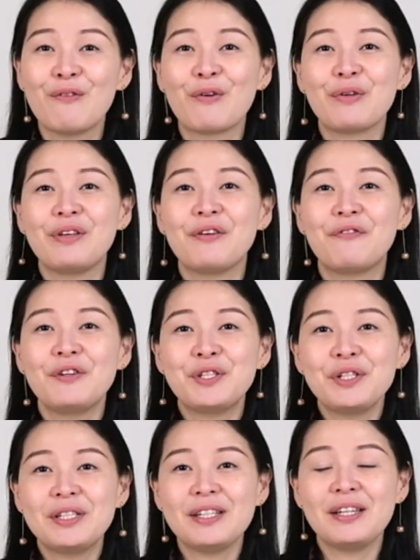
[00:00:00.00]
for the
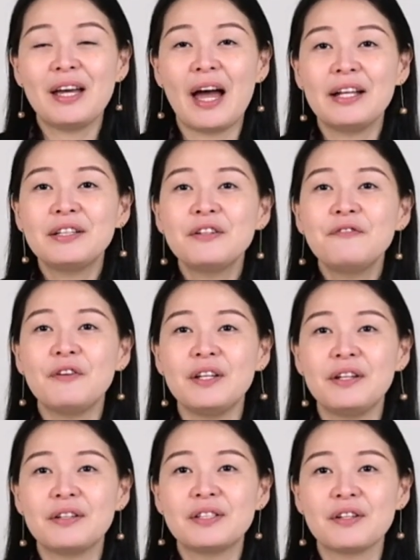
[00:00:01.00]
efficiency and
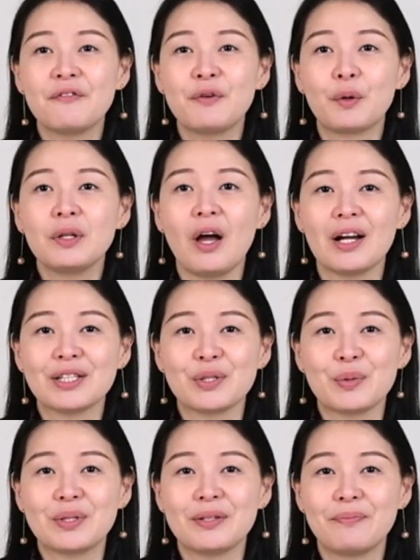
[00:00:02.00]
convenience of your lawsuit.